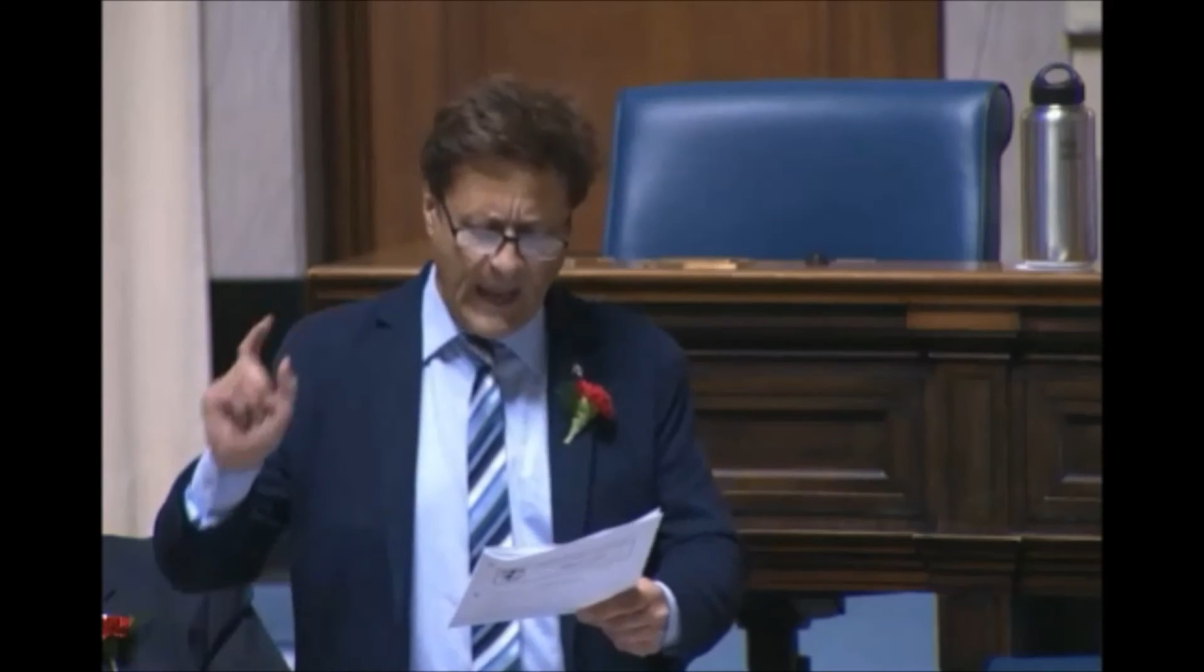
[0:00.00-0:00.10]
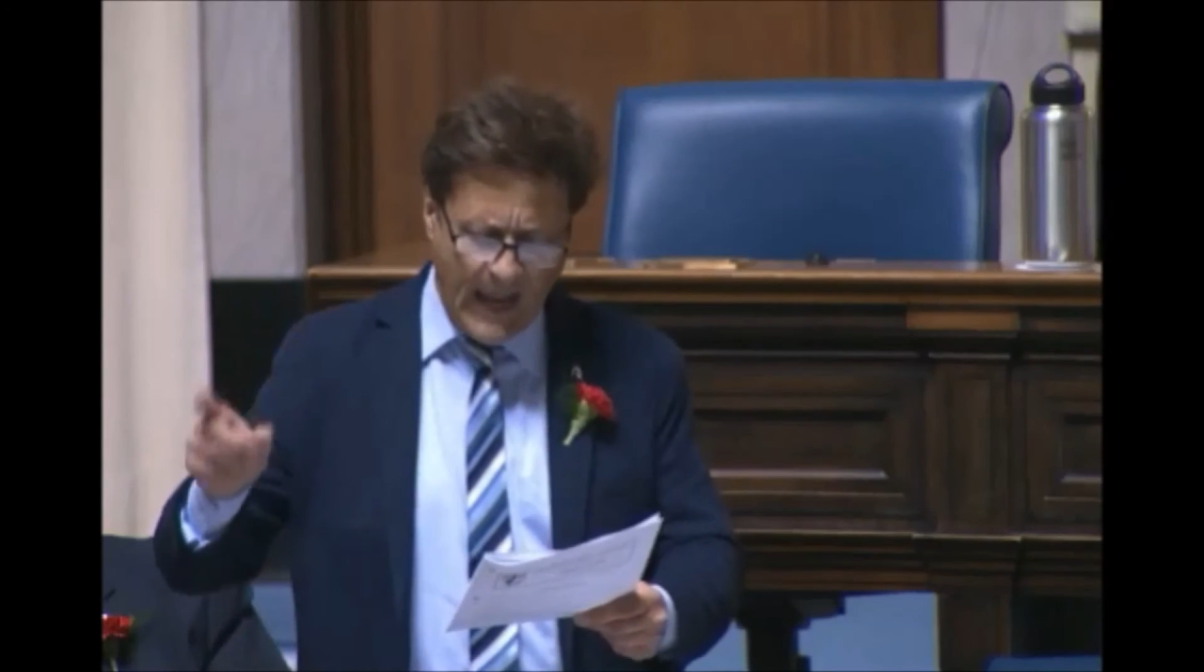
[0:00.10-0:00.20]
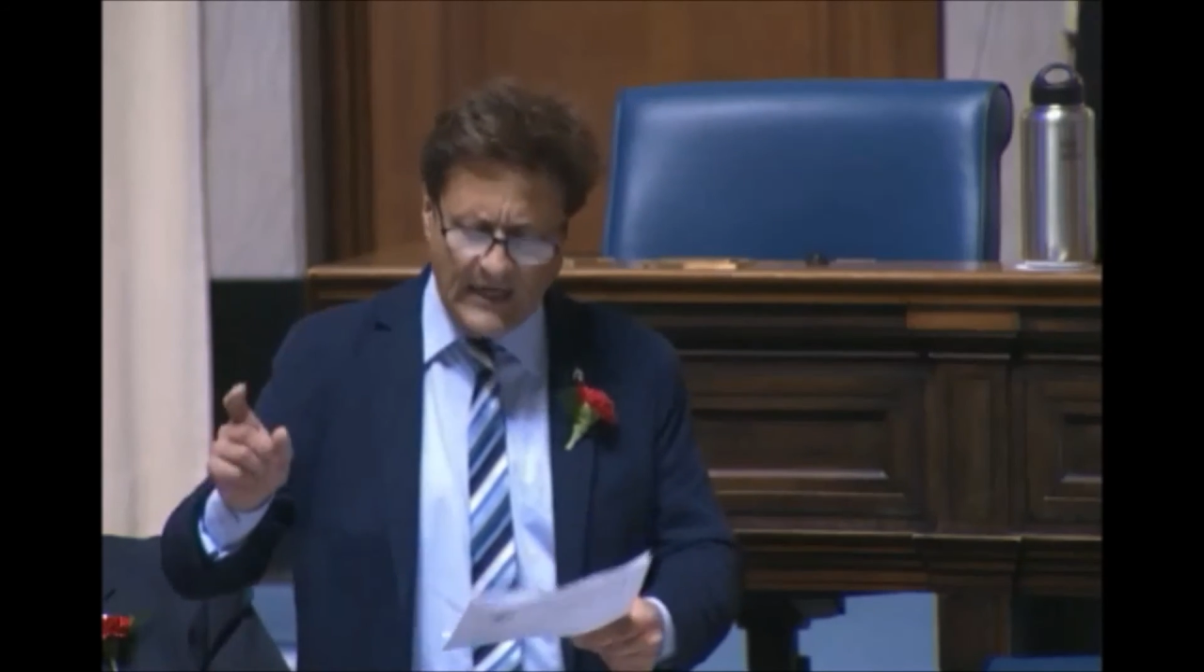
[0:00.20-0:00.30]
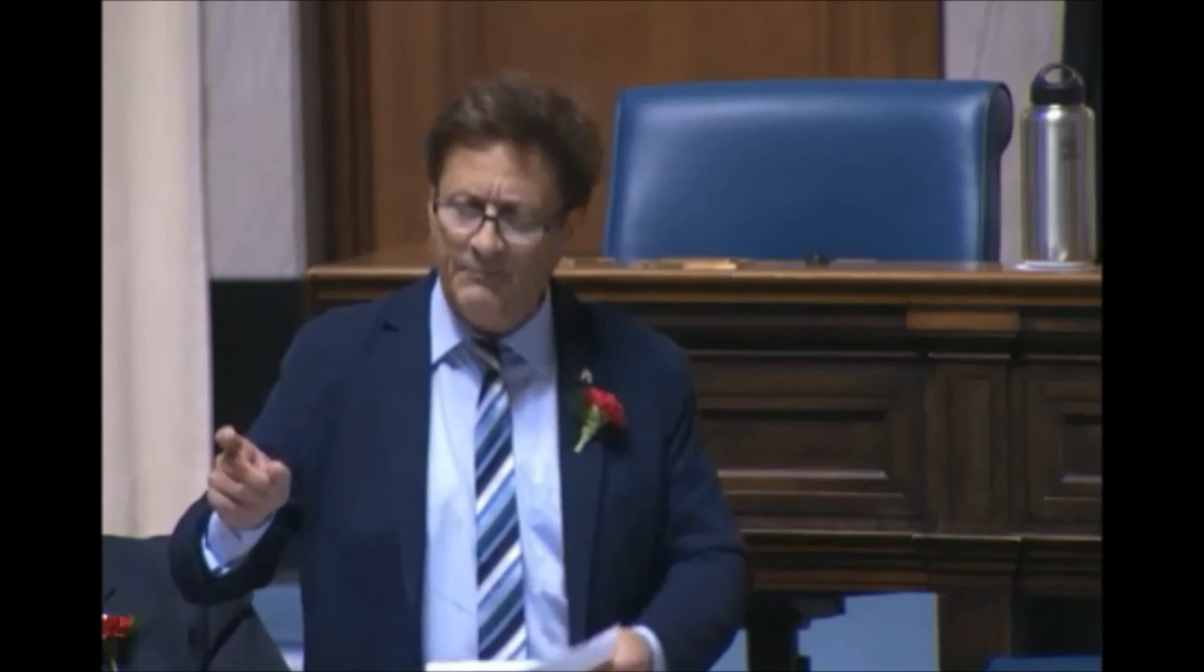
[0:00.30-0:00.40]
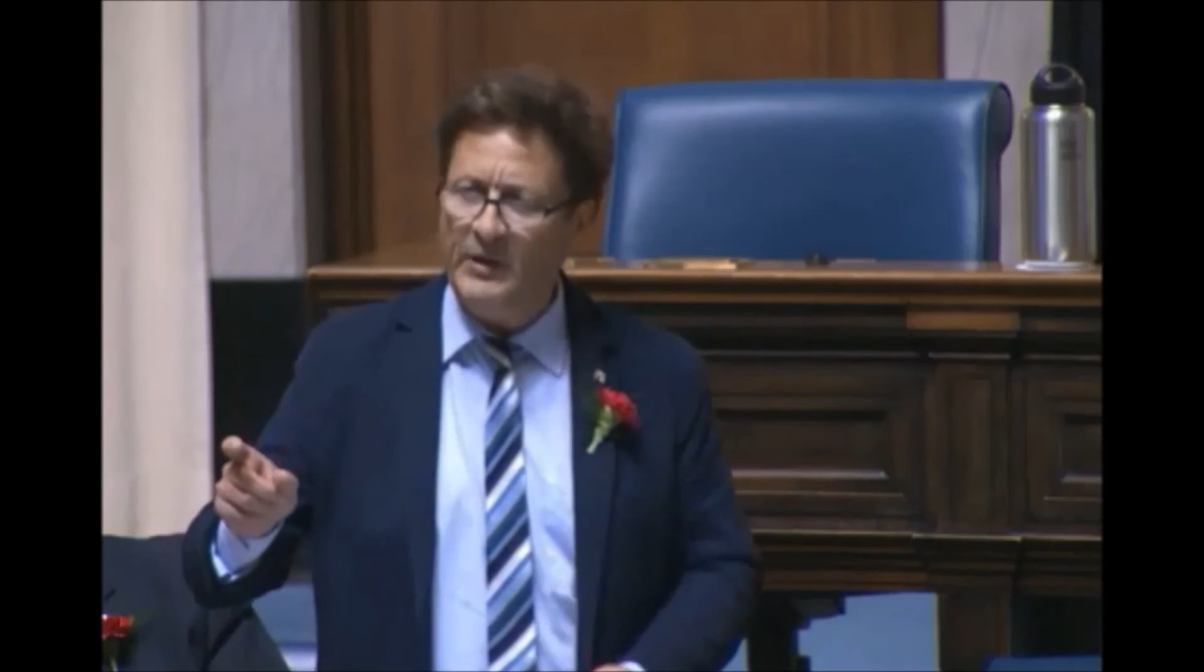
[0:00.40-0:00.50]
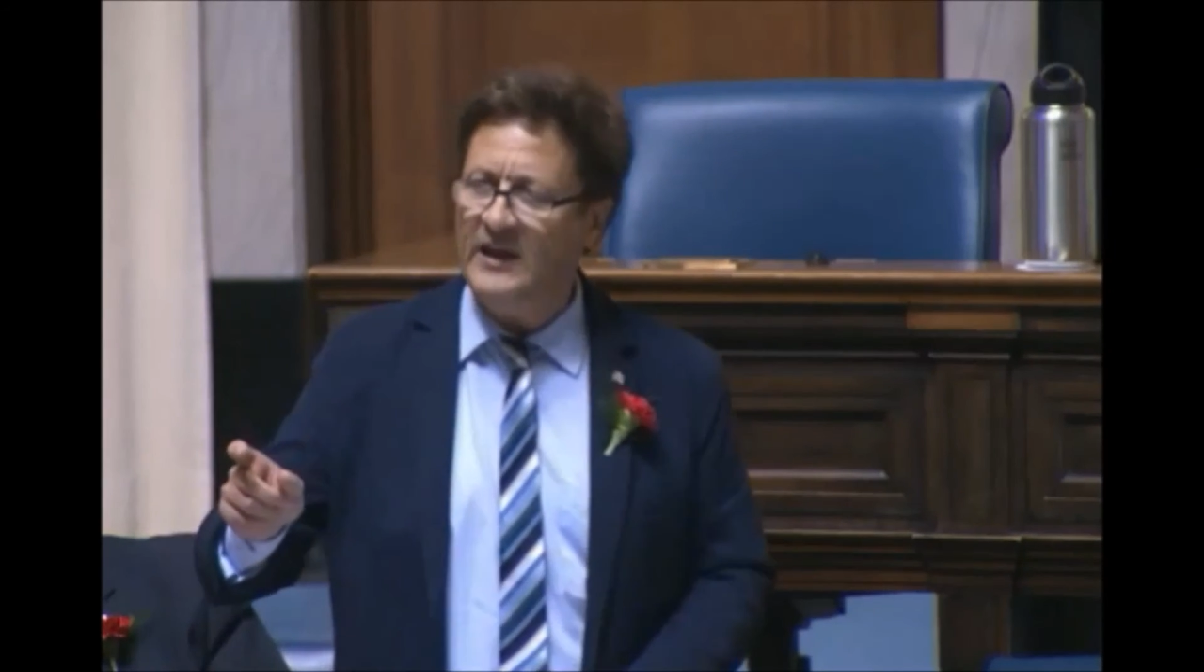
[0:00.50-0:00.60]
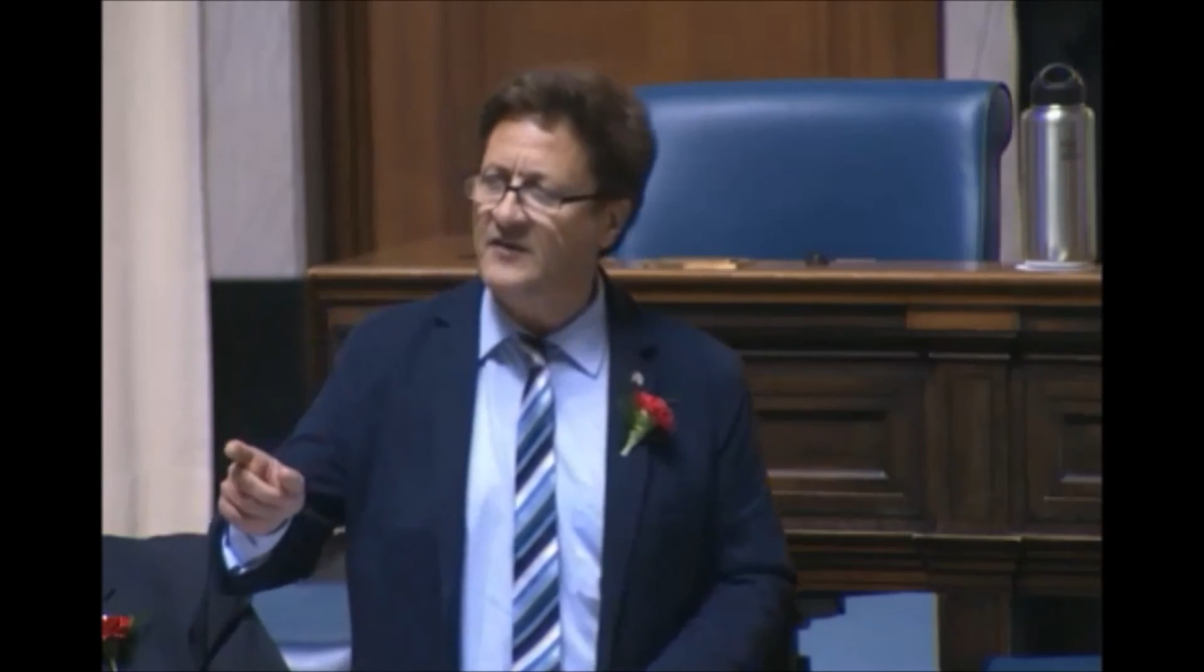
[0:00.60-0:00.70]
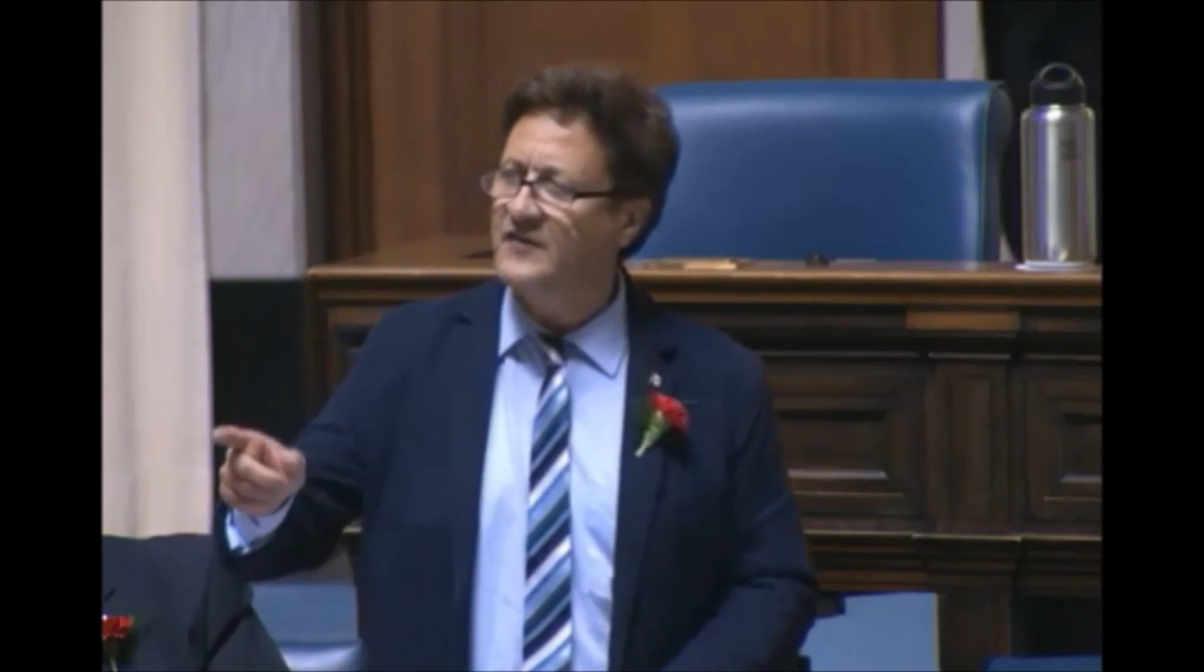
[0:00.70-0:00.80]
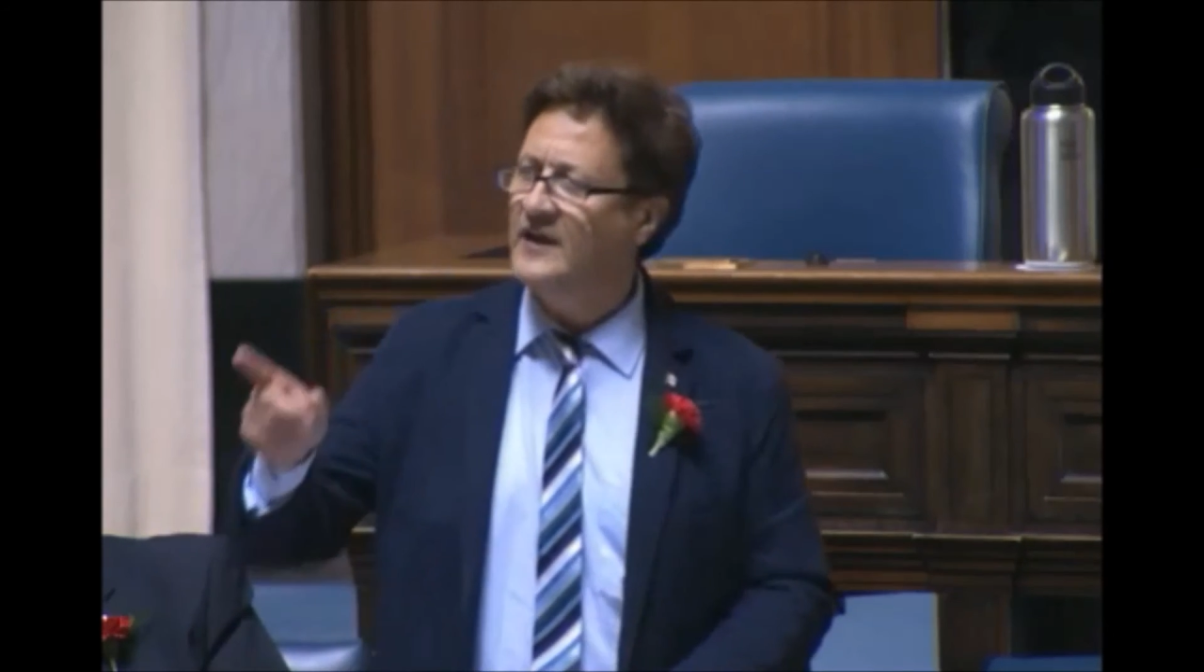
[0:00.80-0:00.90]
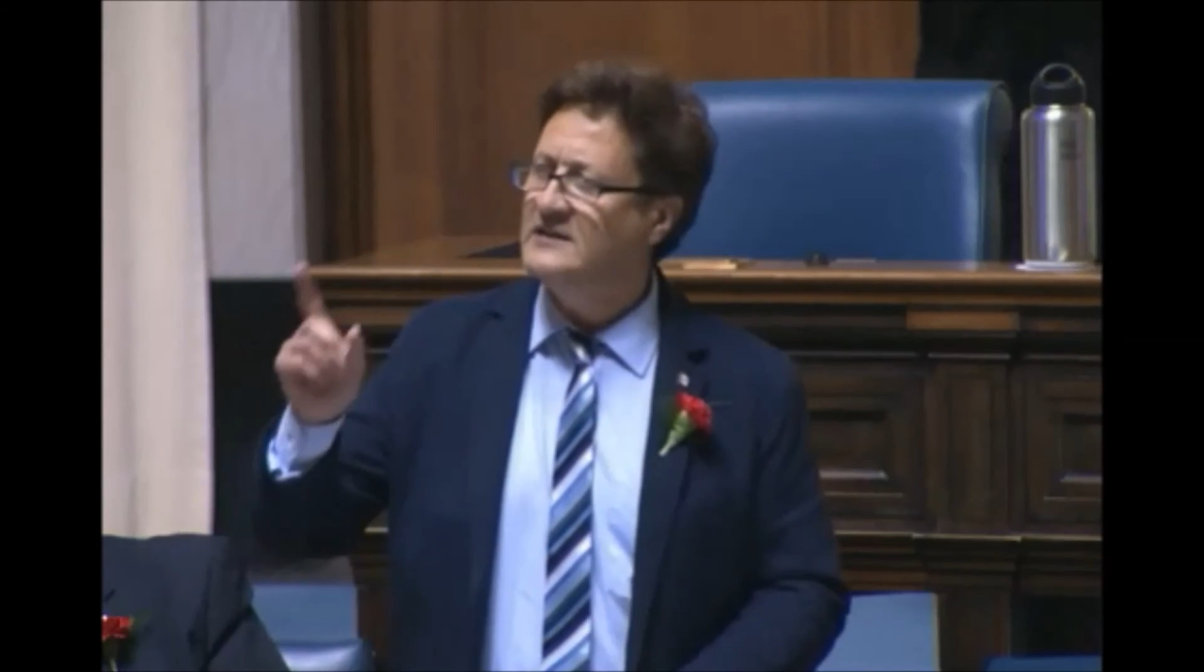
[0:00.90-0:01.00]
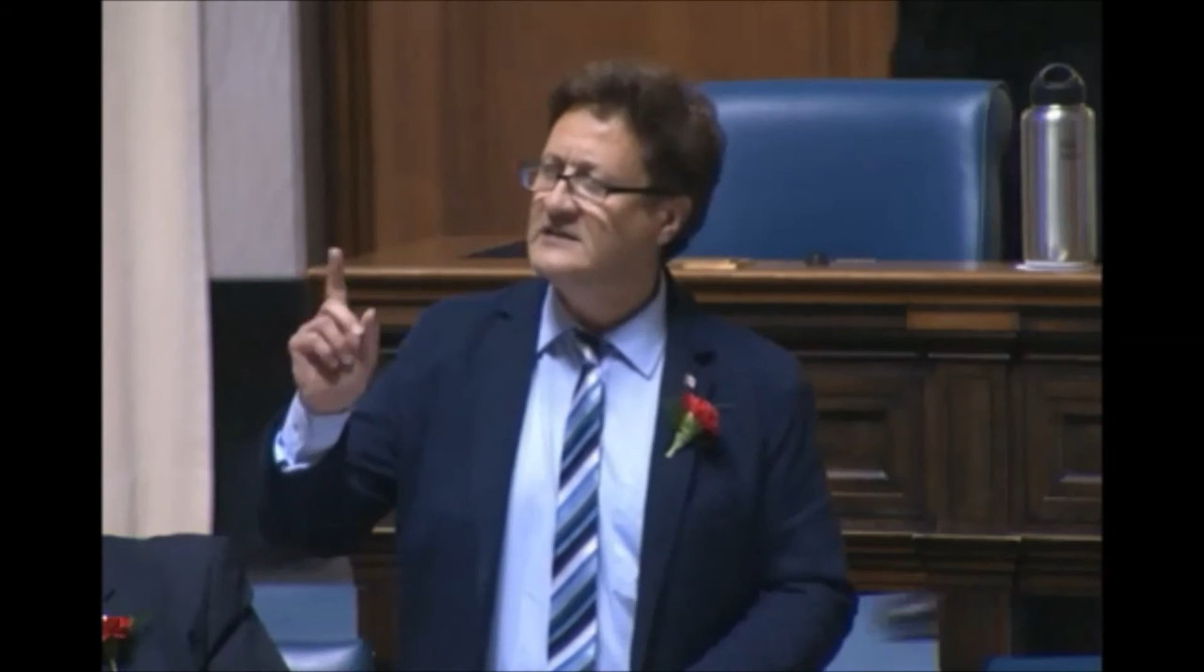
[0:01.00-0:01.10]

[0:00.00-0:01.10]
NDP's